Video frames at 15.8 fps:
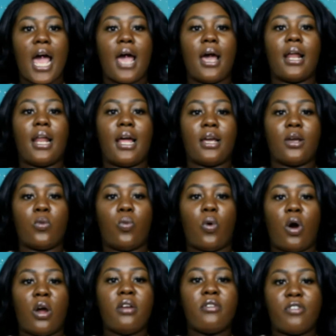like,
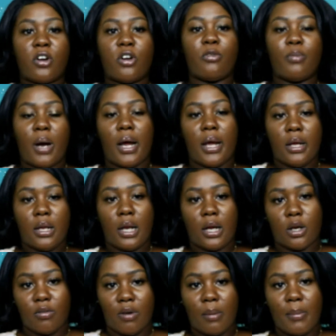in front of my,
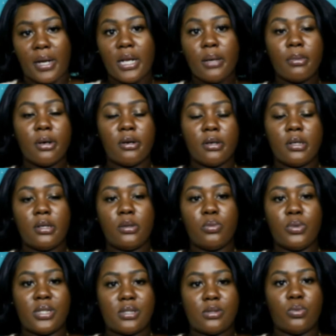like, around my neighborhood,
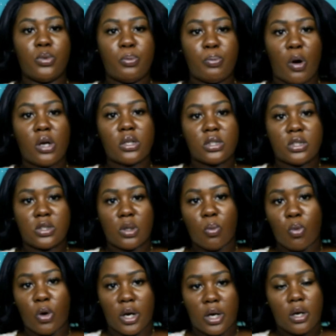we parked
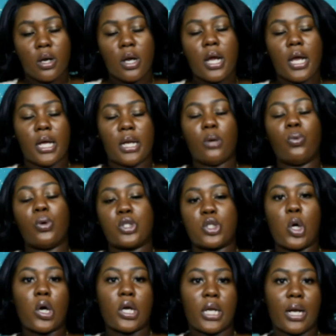somewhere. And then we're
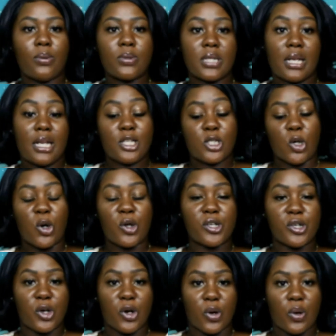talking. I was like, let's call
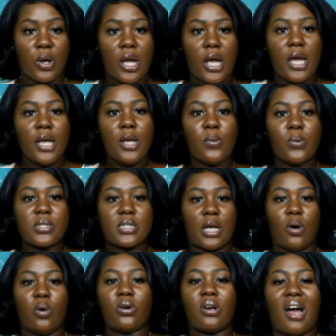the girl. He was like,
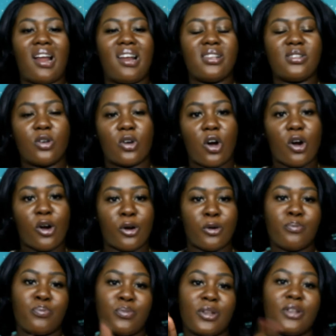oh, nah, let's not call
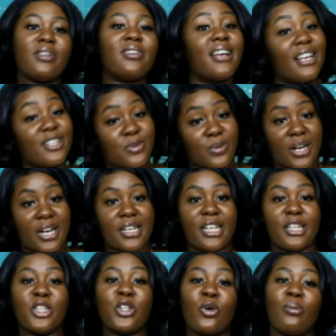her. Guess what I
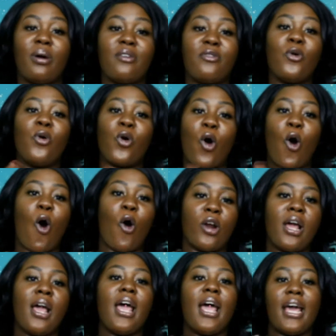did? Took my phone, called.
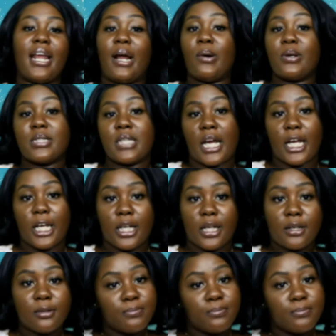And I was like,